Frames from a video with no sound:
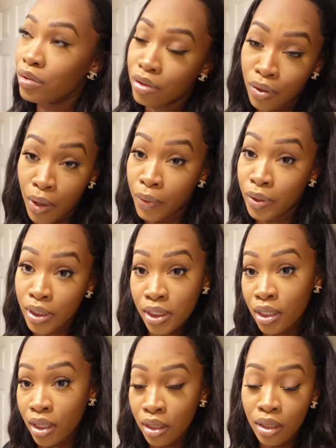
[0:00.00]
you know, in the
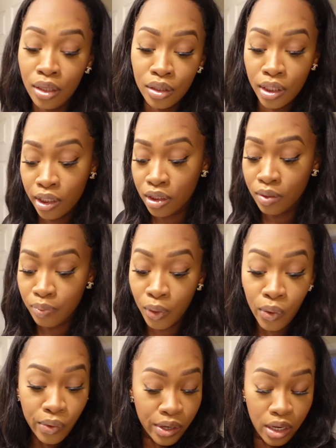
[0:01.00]
city and
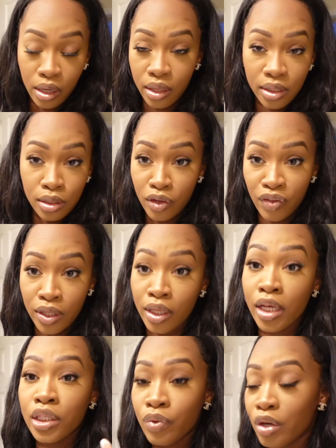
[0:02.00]
exploring and stuff like
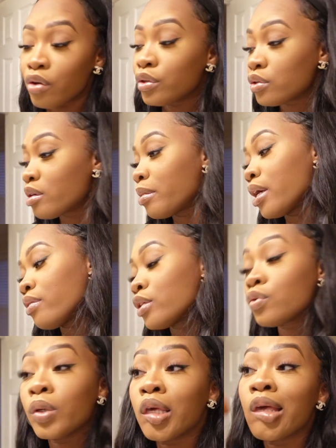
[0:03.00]
that. So we're going to do some of that
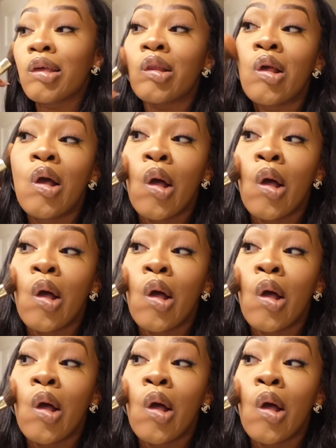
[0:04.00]
this weekend.